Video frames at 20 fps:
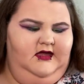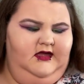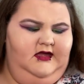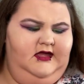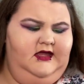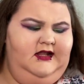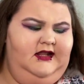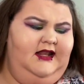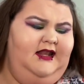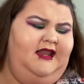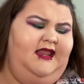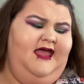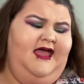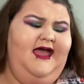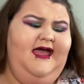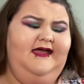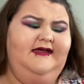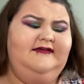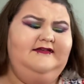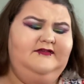And
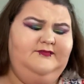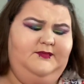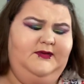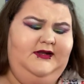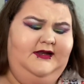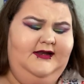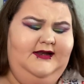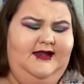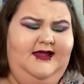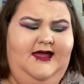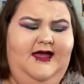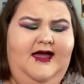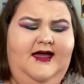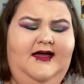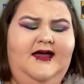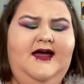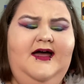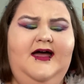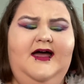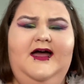last but
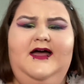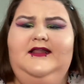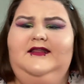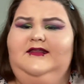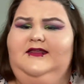not